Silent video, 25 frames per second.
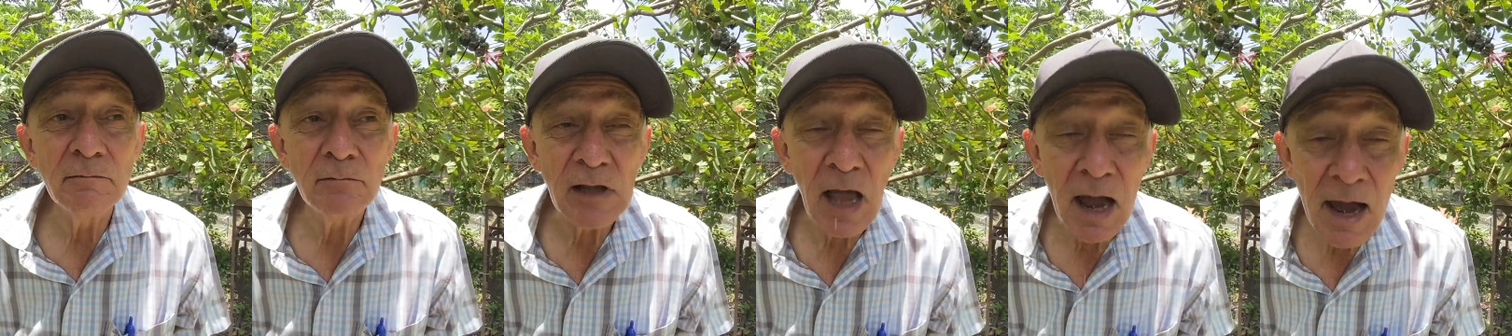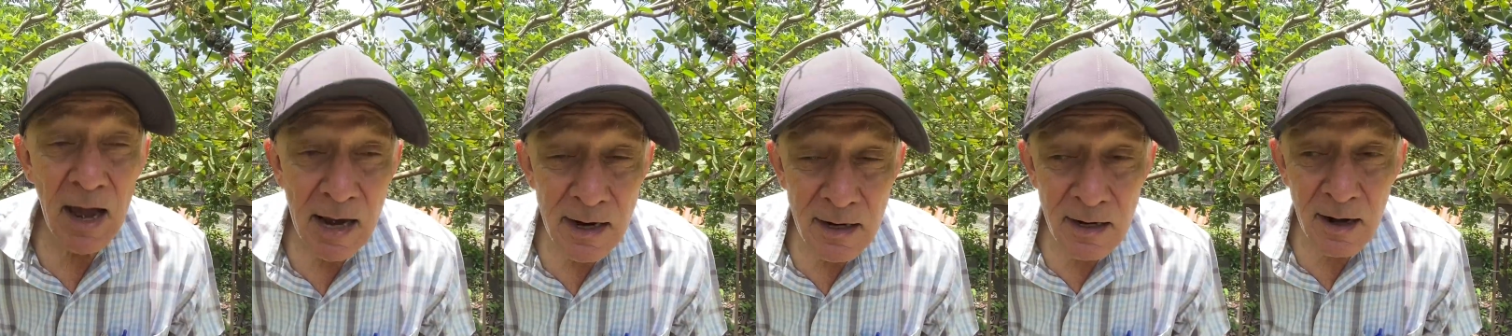
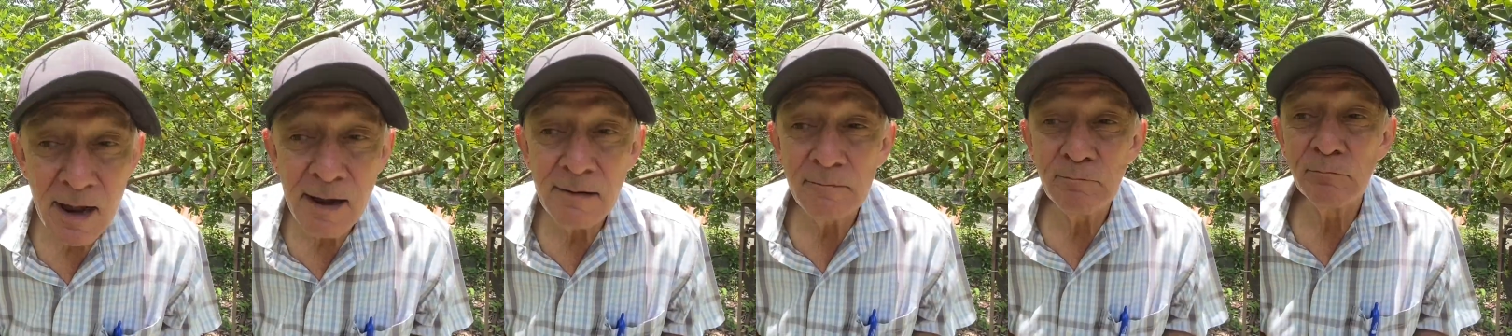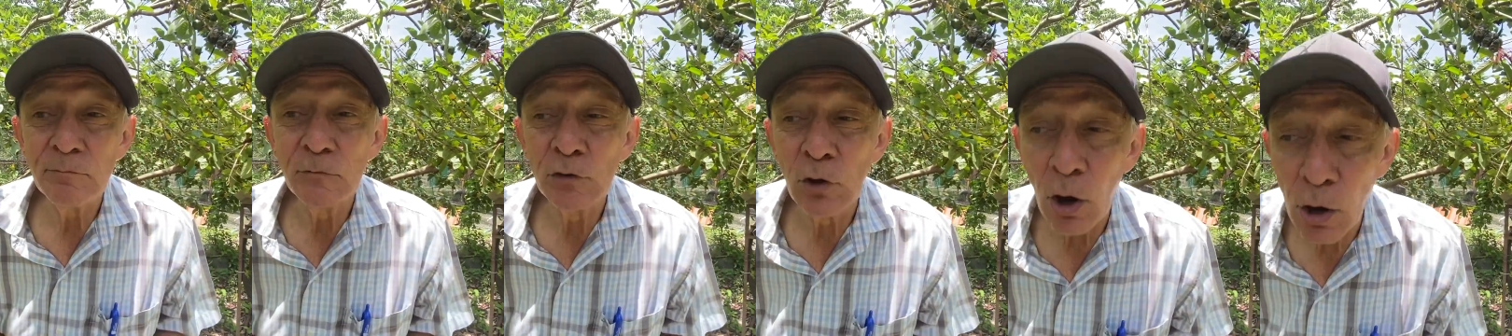
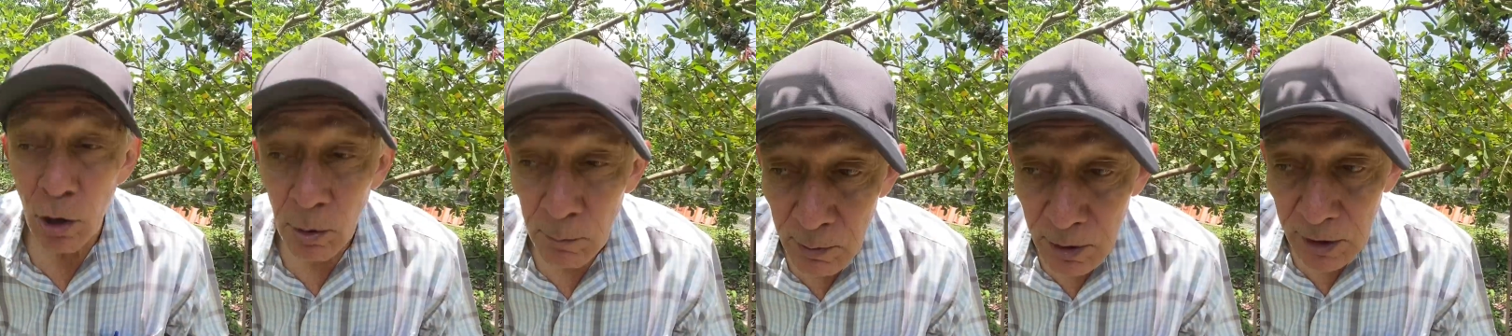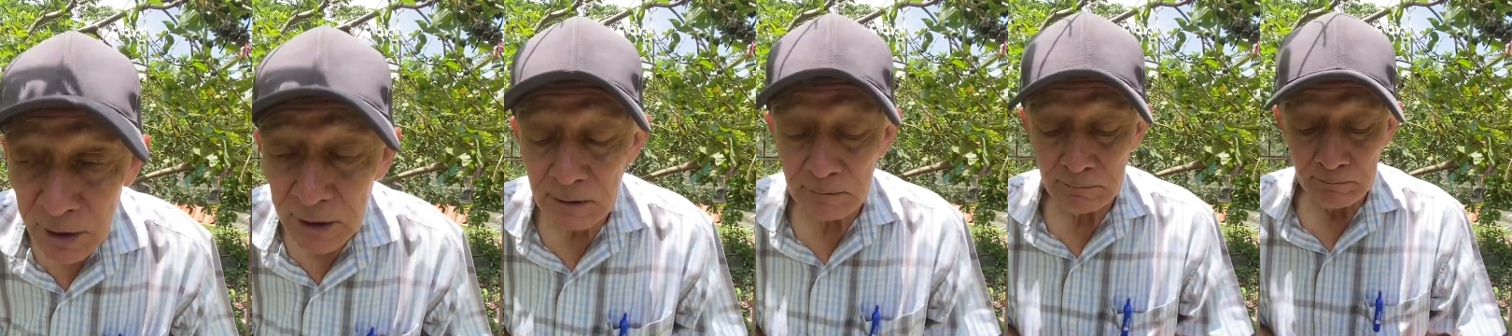Thailand
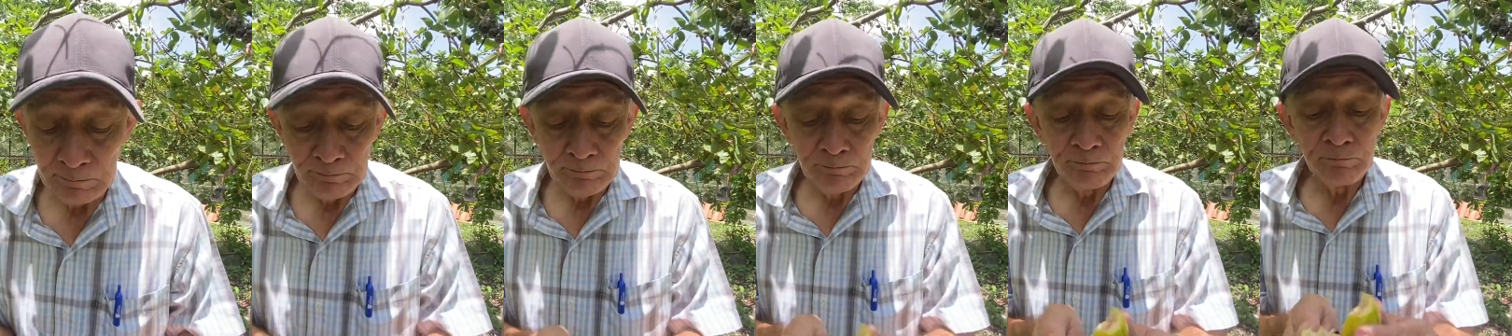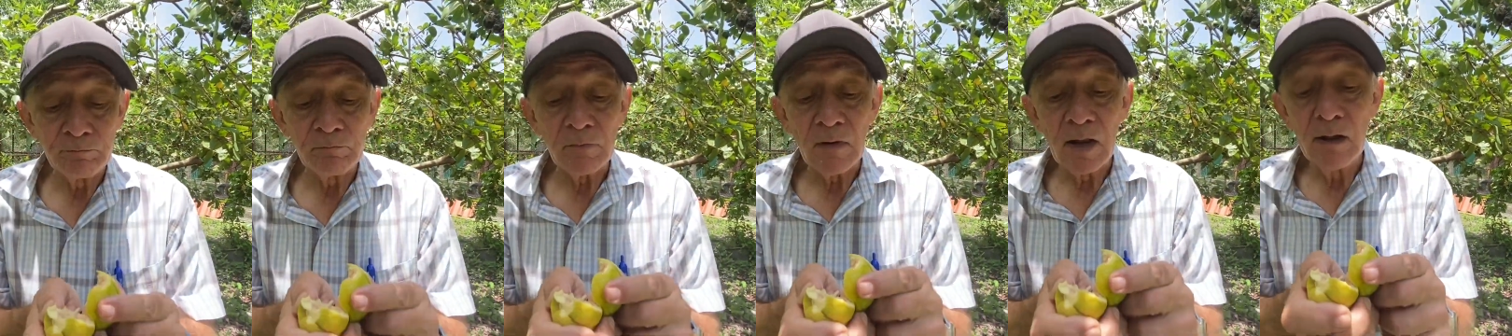normally.
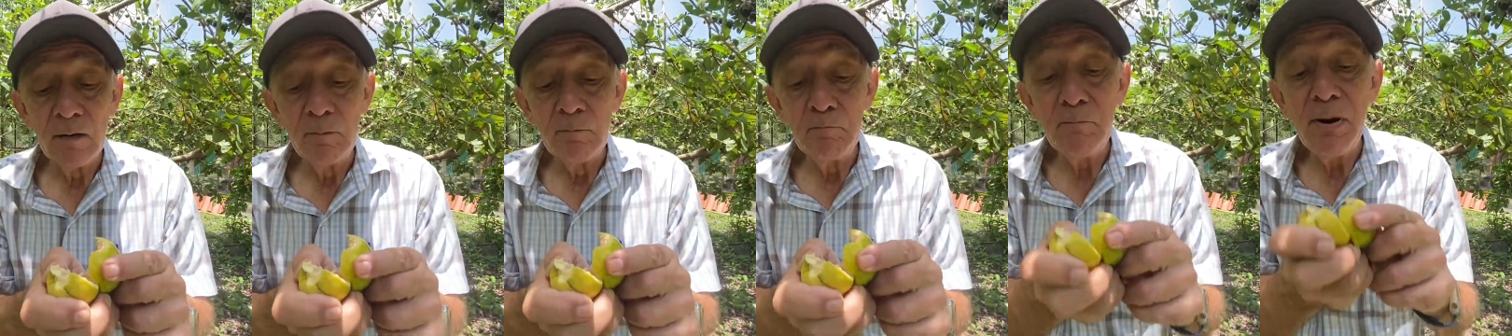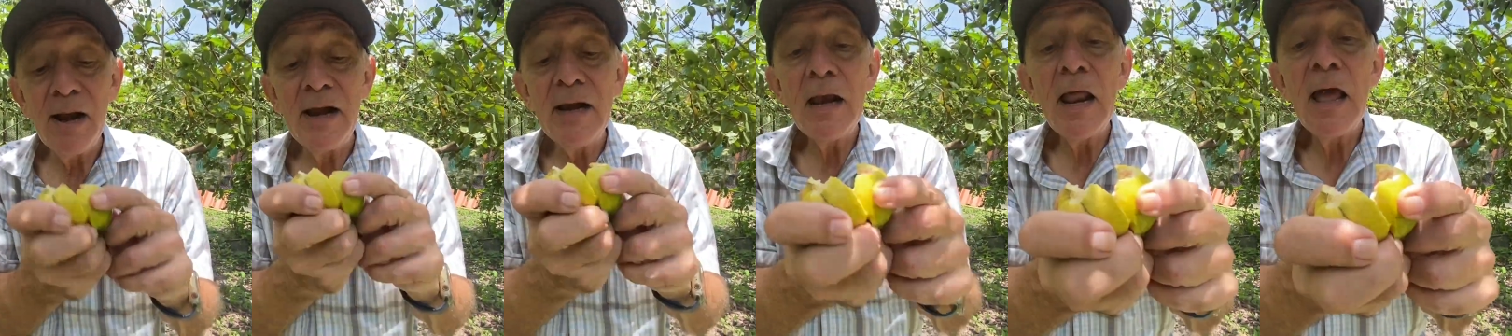
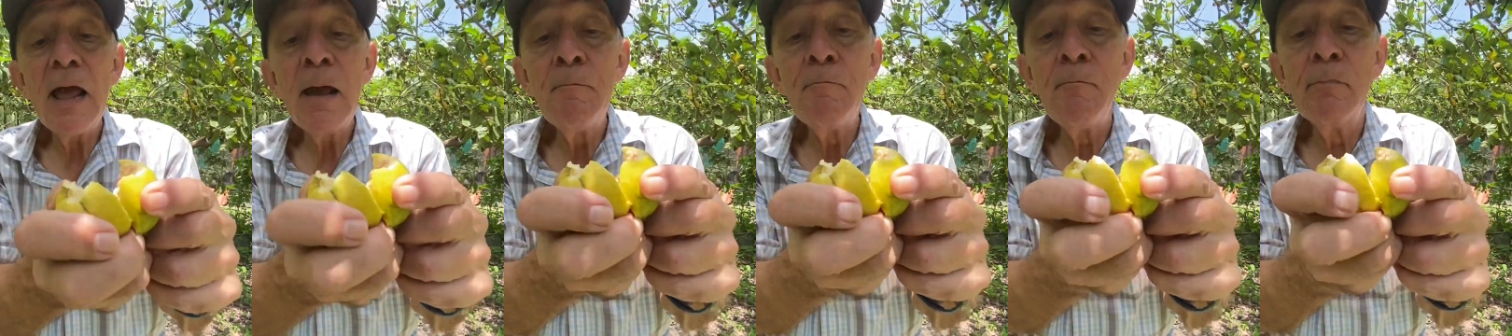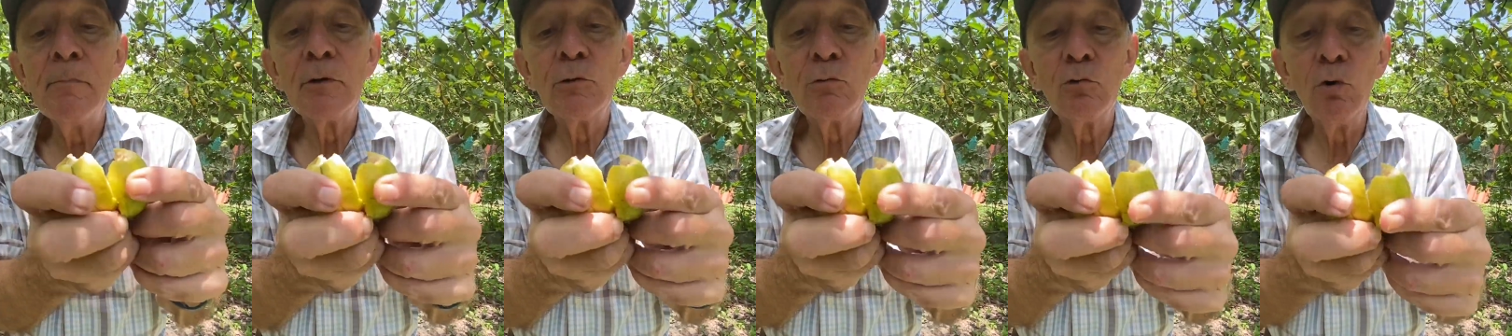
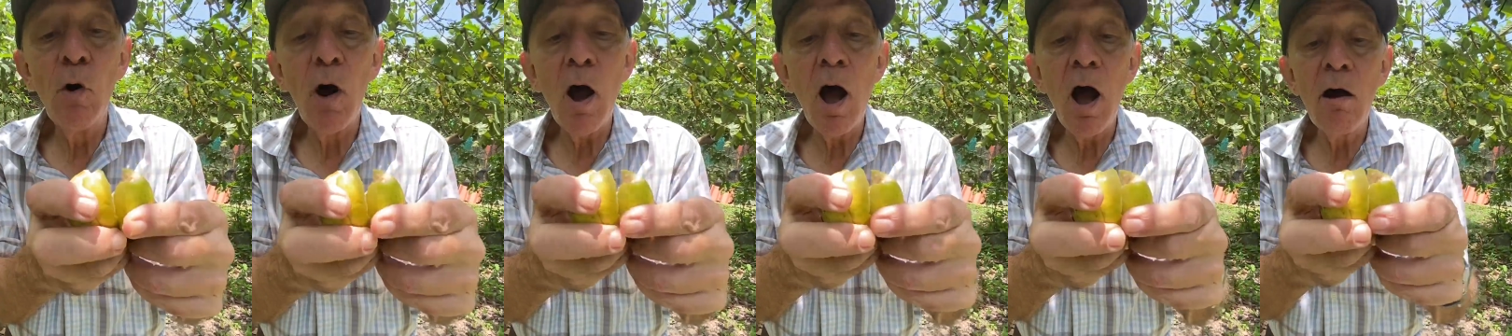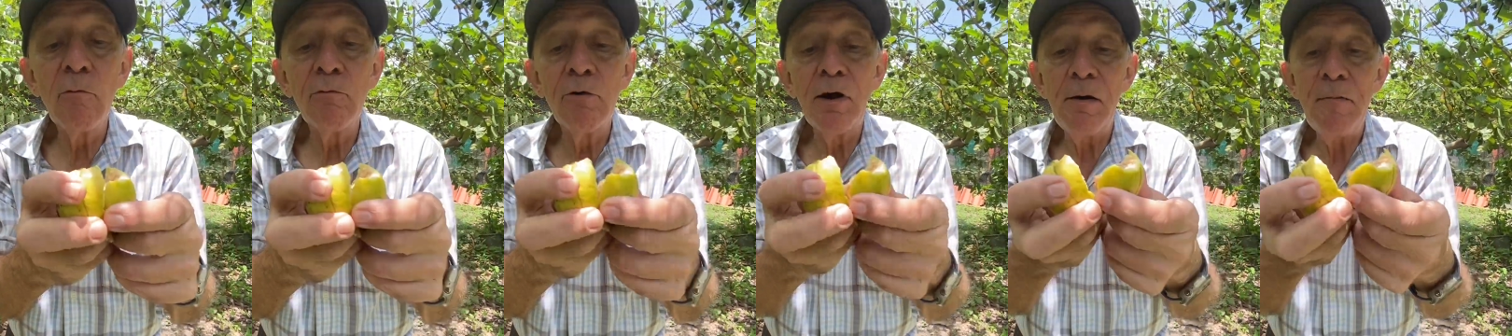Belem
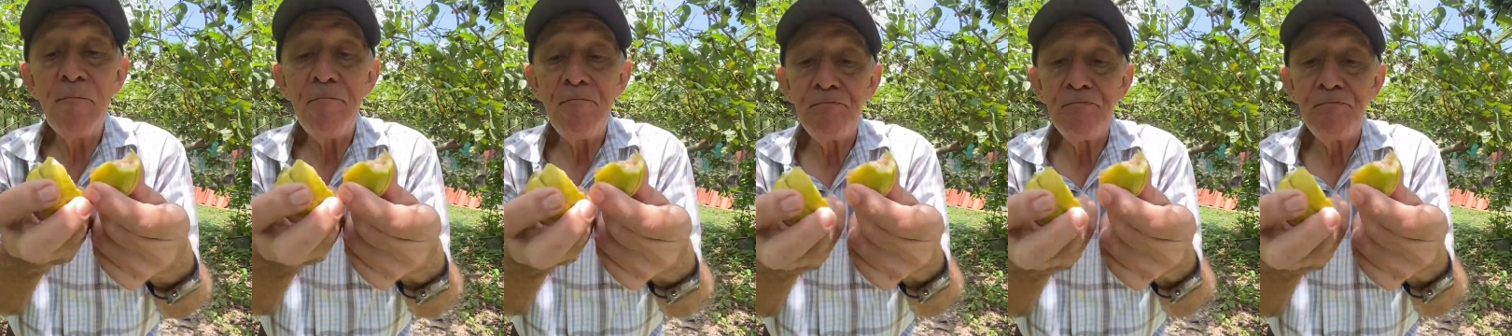guava.